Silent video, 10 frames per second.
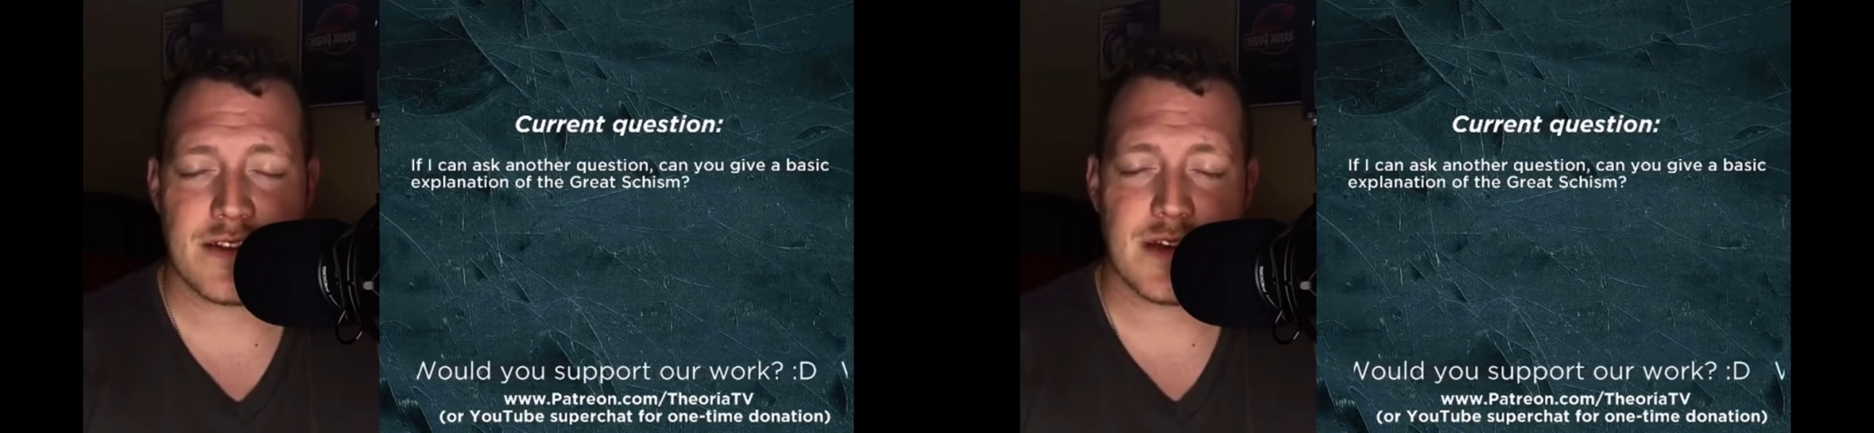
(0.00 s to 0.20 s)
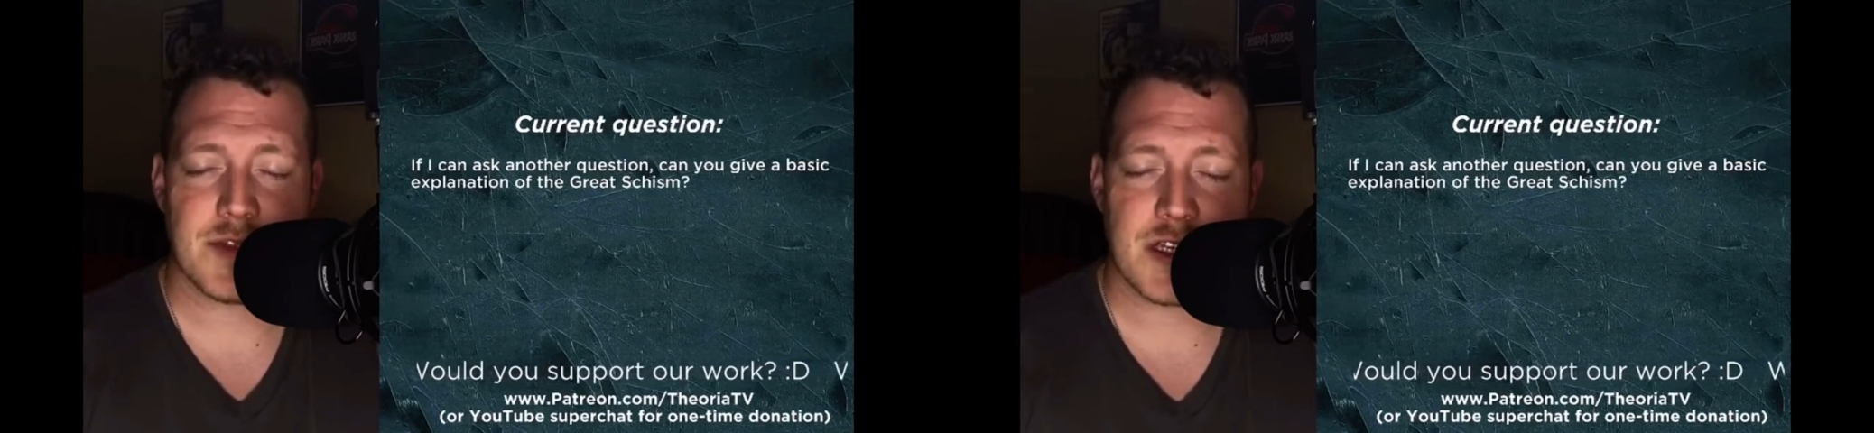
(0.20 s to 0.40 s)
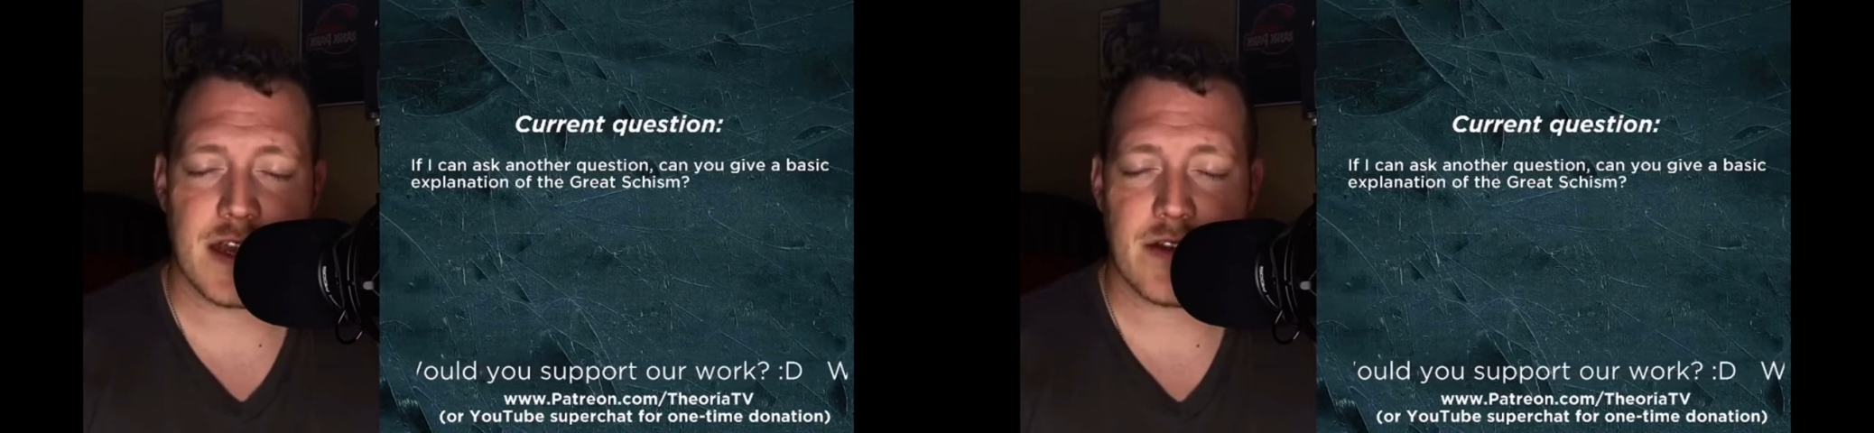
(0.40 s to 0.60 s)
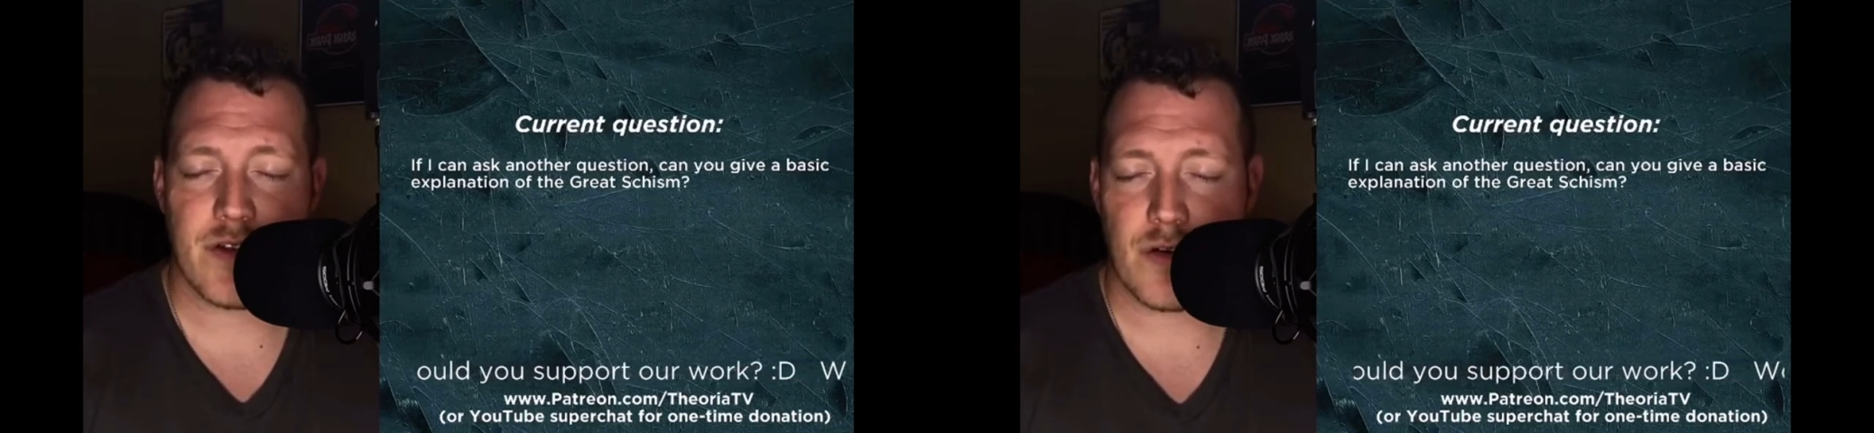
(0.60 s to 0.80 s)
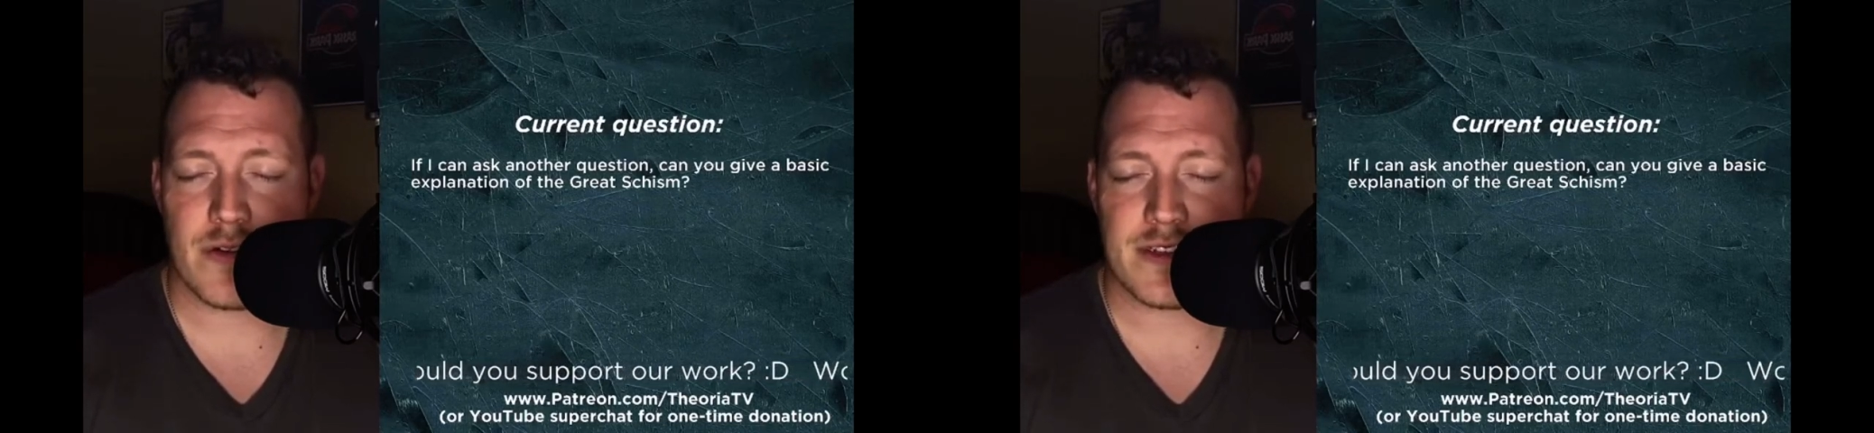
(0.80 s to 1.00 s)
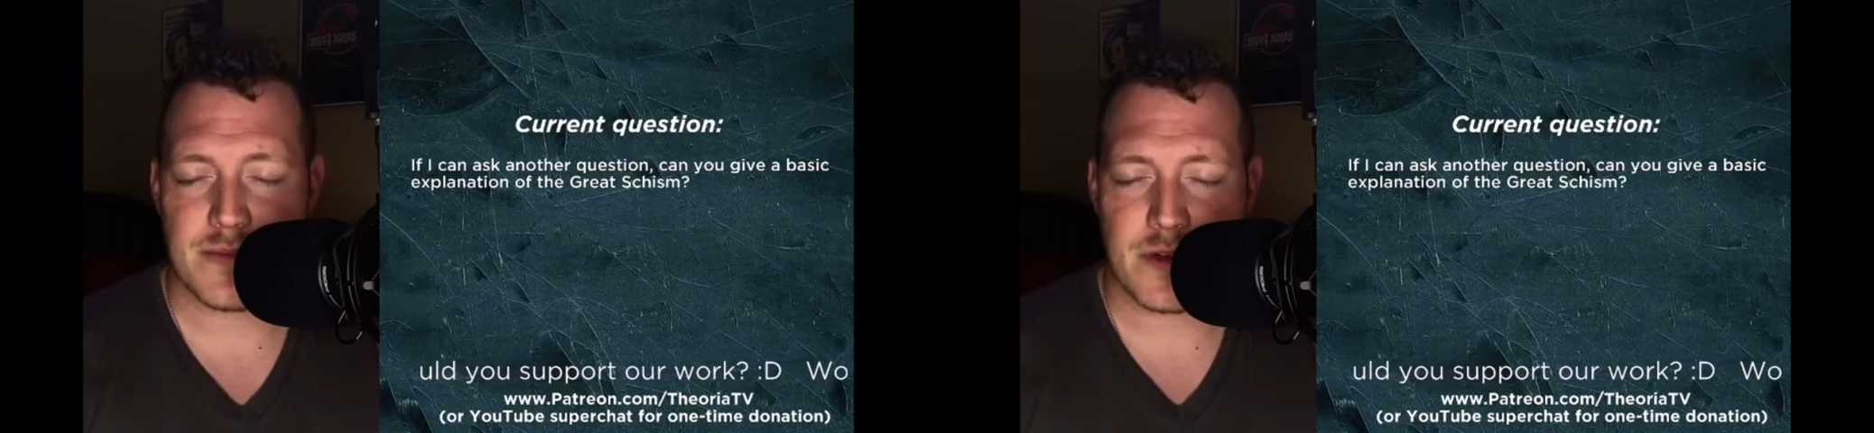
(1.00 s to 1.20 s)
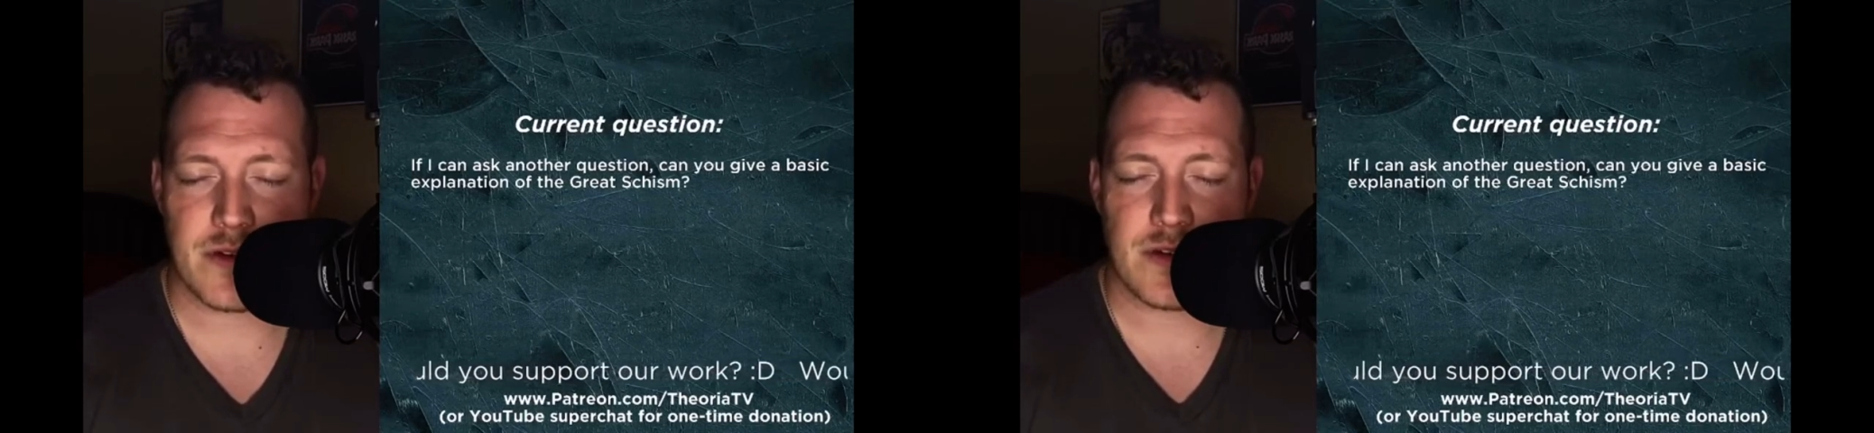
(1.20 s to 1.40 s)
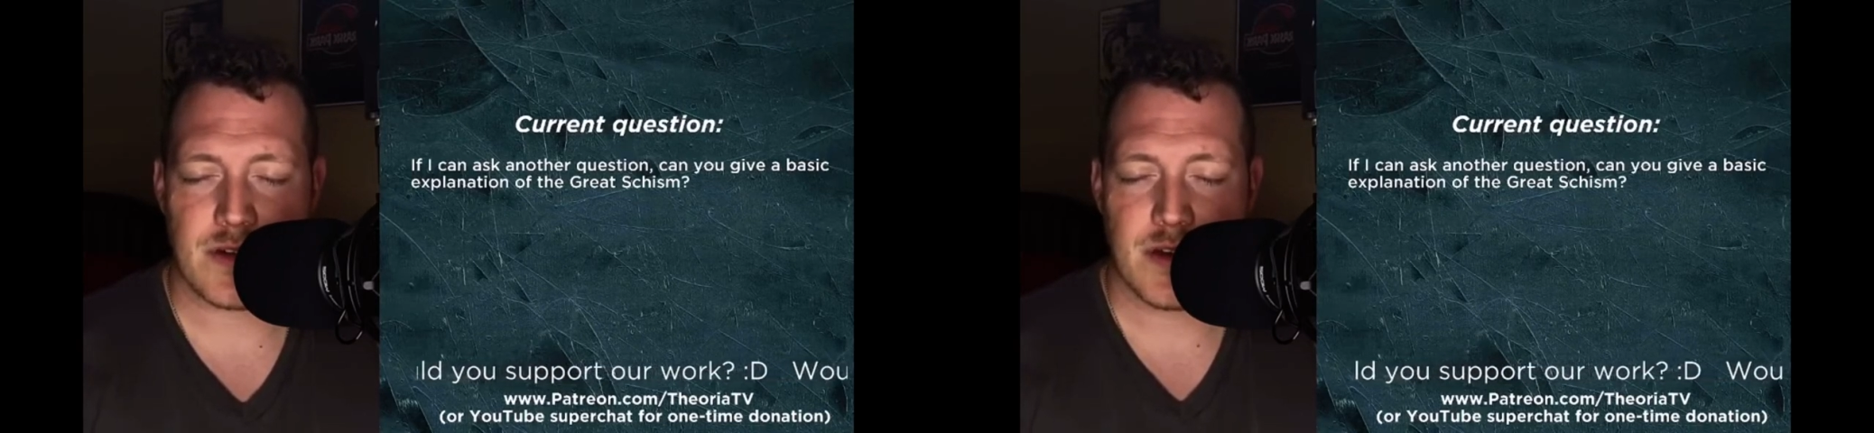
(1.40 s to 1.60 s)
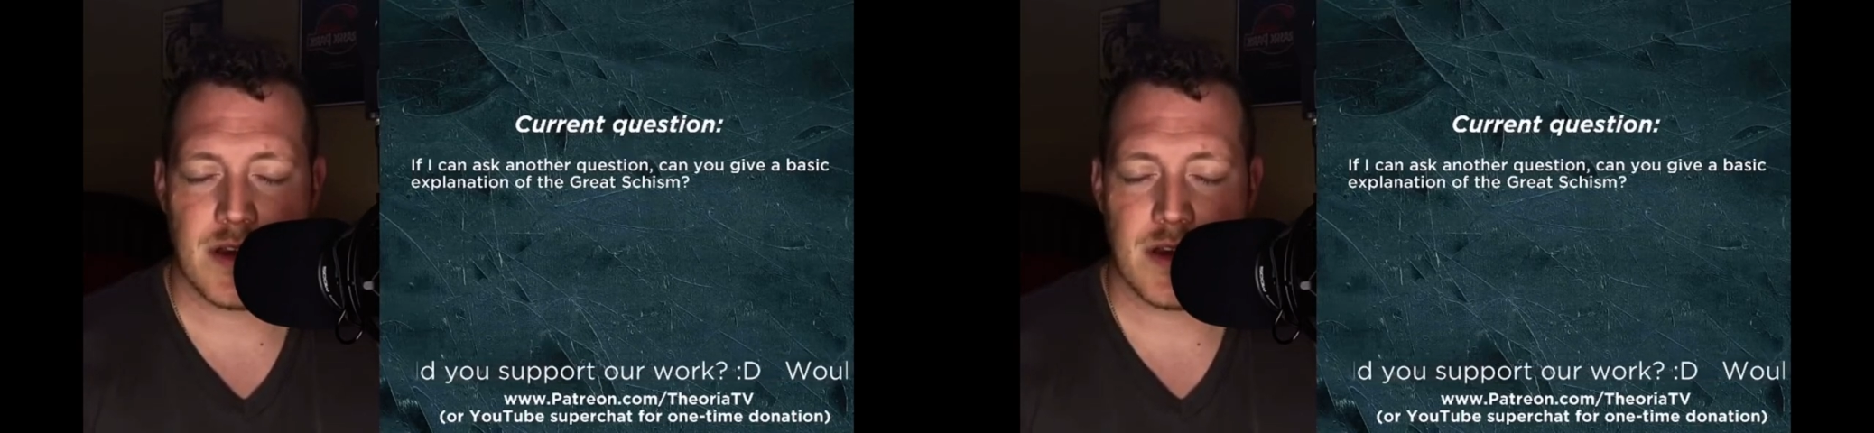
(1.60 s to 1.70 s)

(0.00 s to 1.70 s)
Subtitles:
subjugated the Holy Spirit.